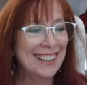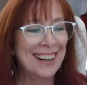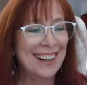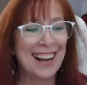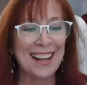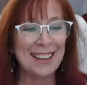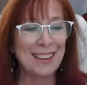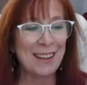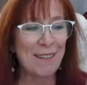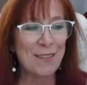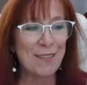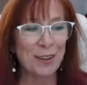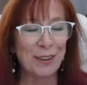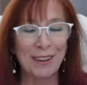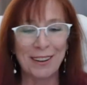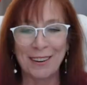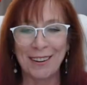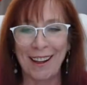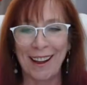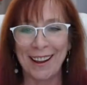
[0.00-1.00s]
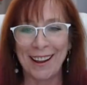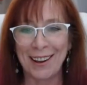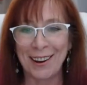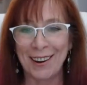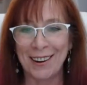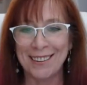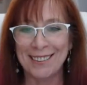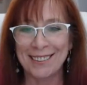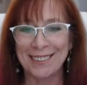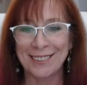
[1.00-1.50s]
I love your little
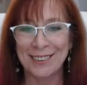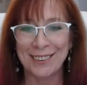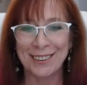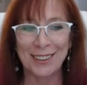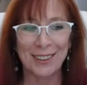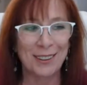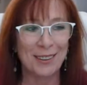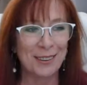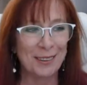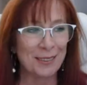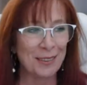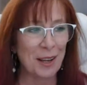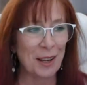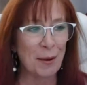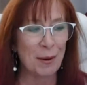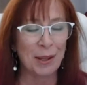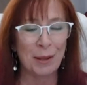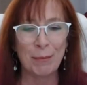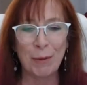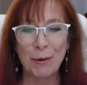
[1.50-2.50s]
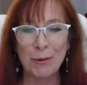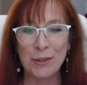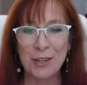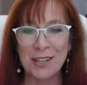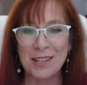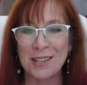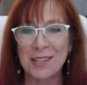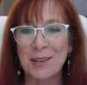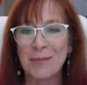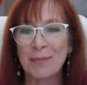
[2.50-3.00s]
icons, your little
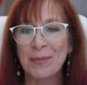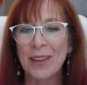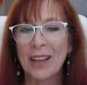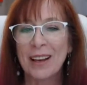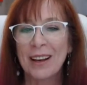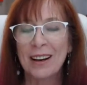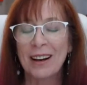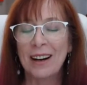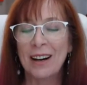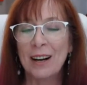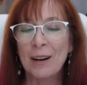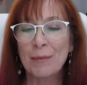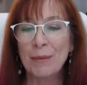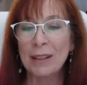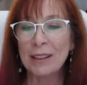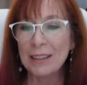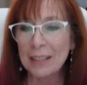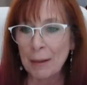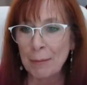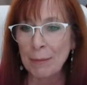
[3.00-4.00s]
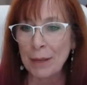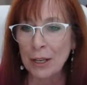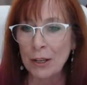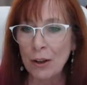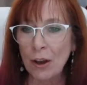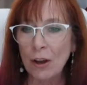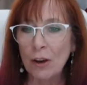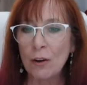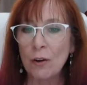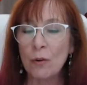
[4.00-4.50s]
emojis. Let me
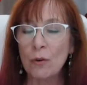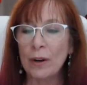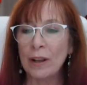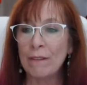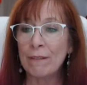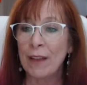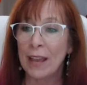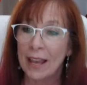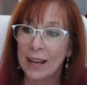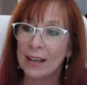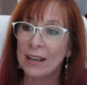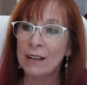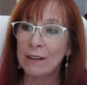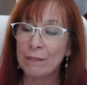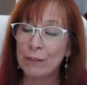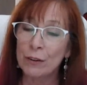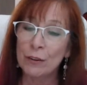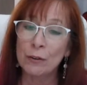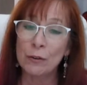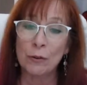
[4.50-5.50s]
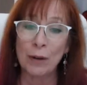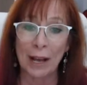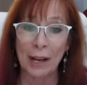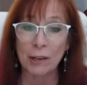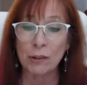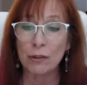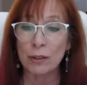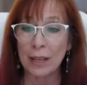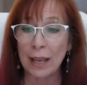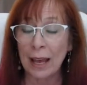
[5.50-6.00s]
know if any of you
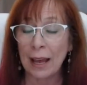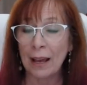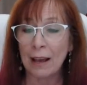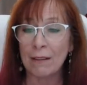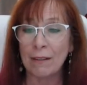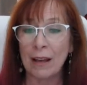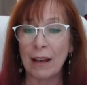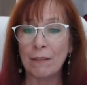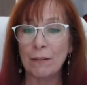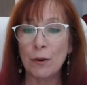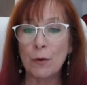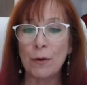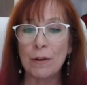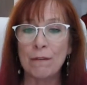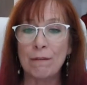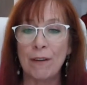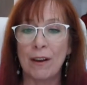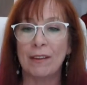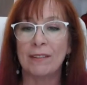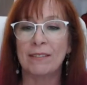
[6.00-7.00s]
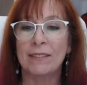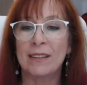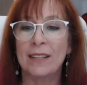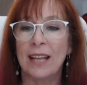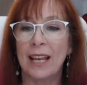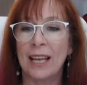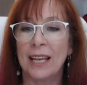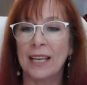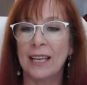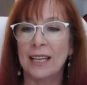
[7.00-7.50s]
actually have you invested
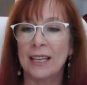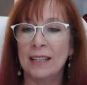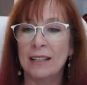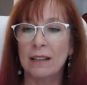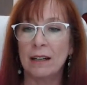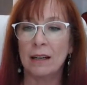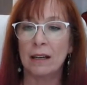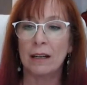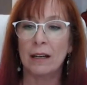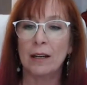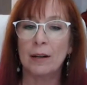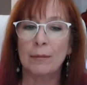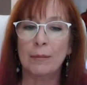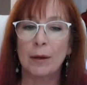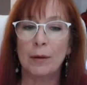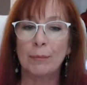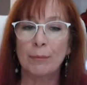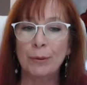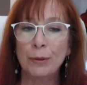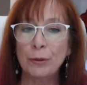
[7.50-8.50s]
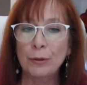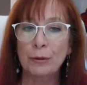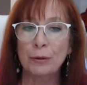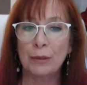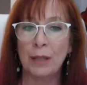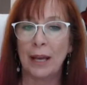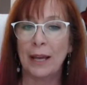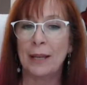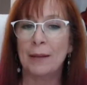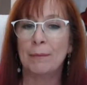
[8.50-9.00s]
in blue
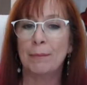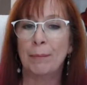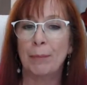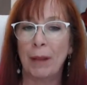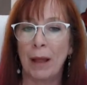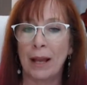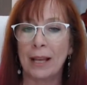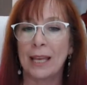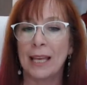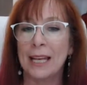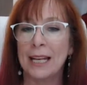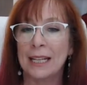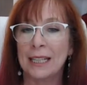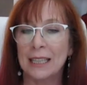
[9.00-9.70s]
light blocking